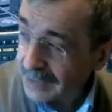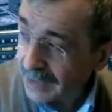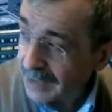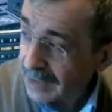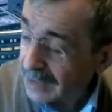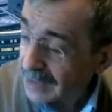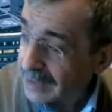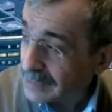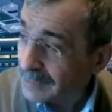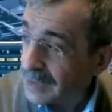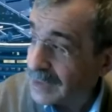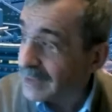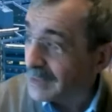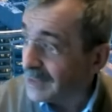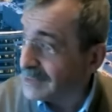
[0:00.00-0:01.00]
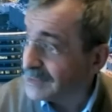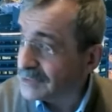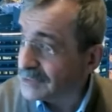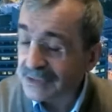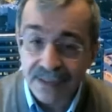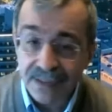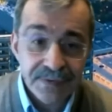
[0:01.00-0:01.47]
uh, I hate to
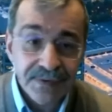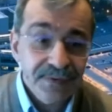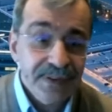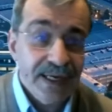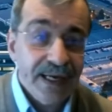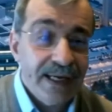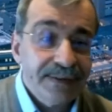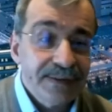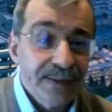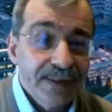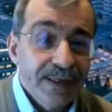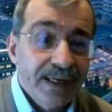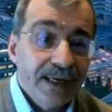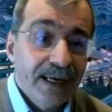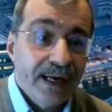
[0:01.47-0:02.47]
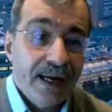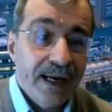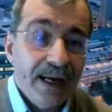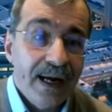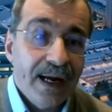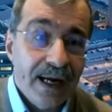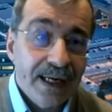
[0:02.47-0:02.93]
tell you that
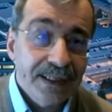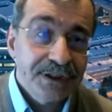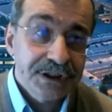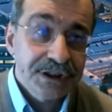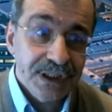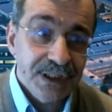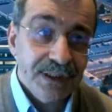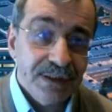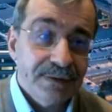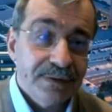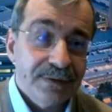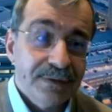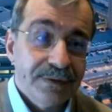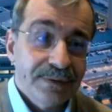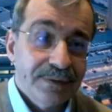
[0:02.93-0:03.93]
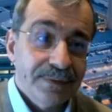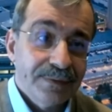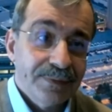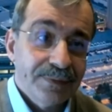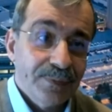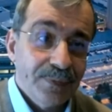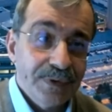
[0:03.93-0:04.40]
I share
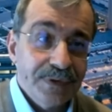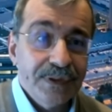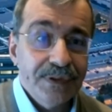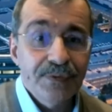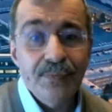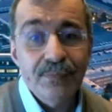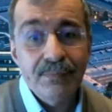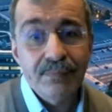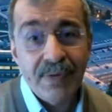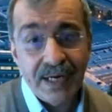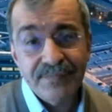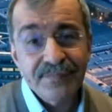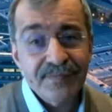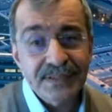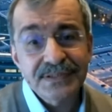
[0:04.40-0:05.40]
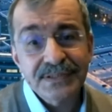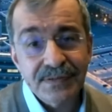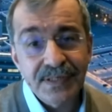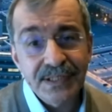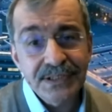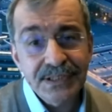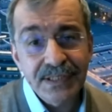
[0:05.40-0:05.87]
with you my
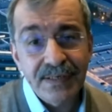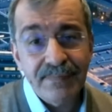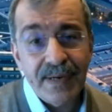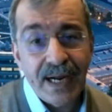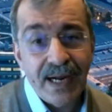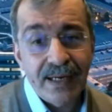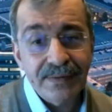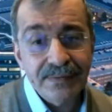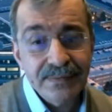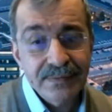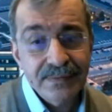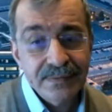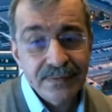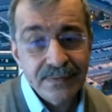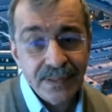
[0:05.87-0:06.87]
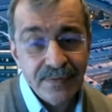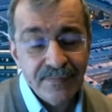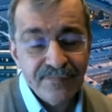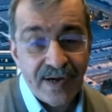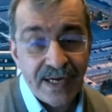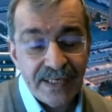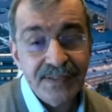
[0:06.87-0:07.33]
frustration about in
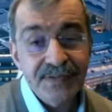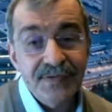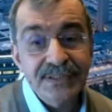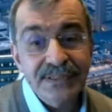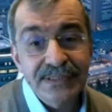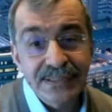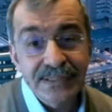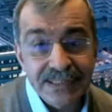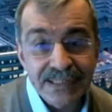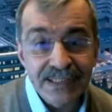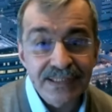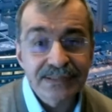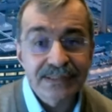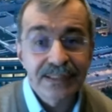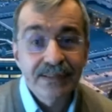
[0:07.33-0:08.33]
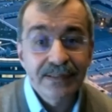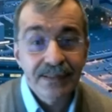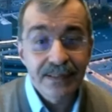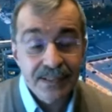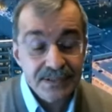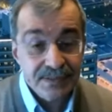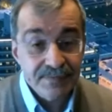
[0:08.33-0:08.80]
fighting this disease.
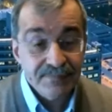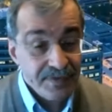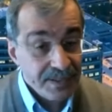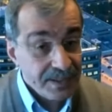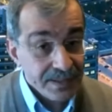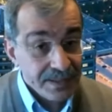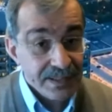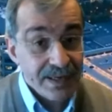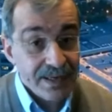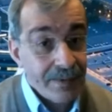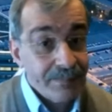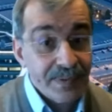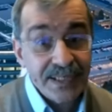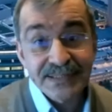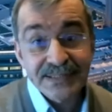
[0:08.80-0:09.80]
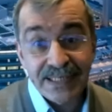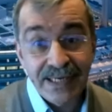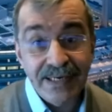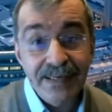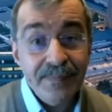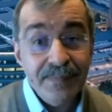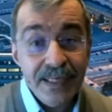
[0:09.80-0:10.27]
It's a very complex
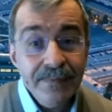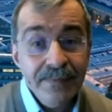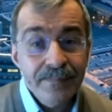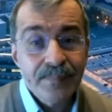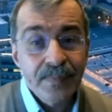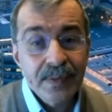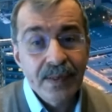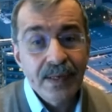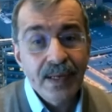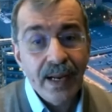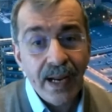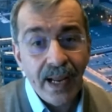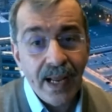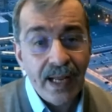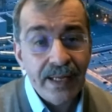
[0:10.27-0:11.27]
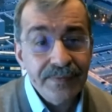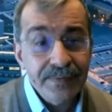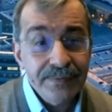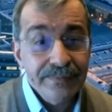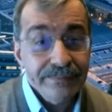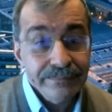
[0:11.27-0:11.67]
enemy, and